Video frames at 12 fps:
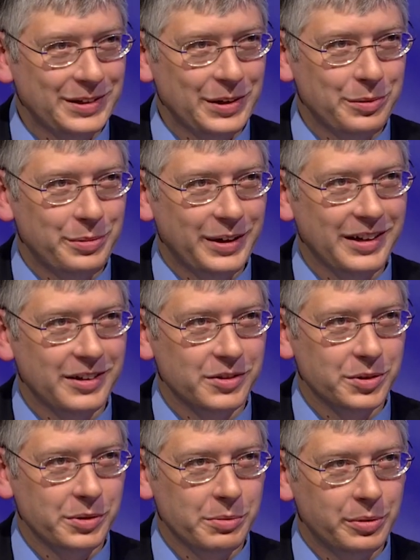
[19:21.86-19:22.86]
a little bit, and
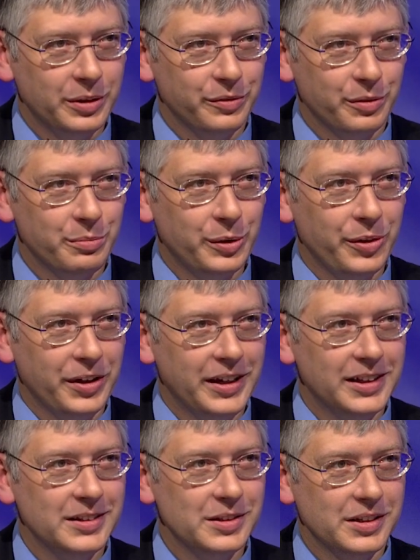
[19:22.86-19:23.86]
so we built from both
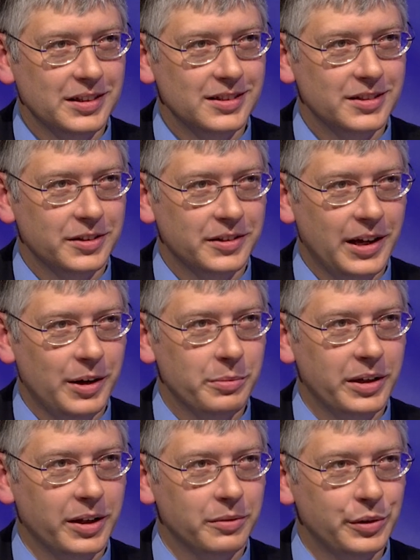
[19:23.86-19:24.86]
ends, and so now
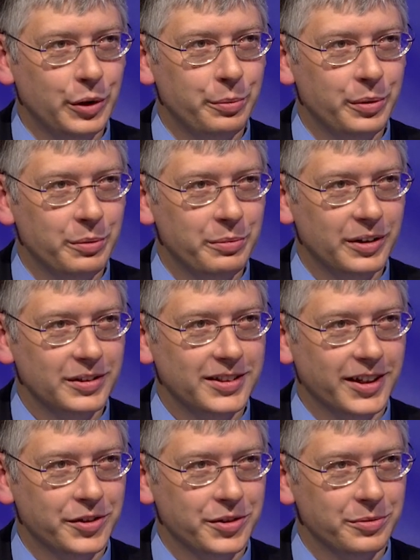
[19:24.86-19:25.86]
being able to open the middle
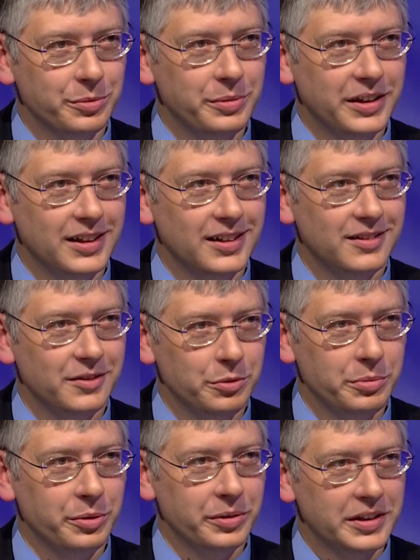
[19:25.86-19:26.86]
section will be
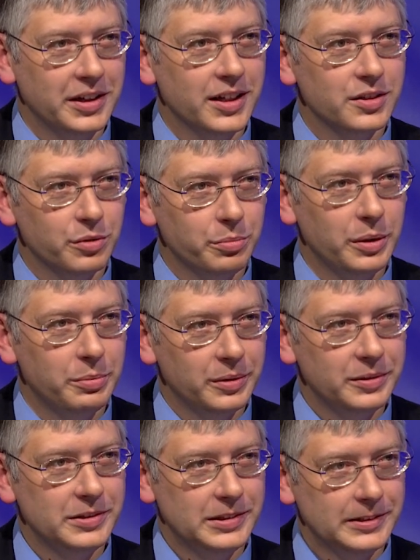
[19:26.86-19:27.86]
really nice for people. So.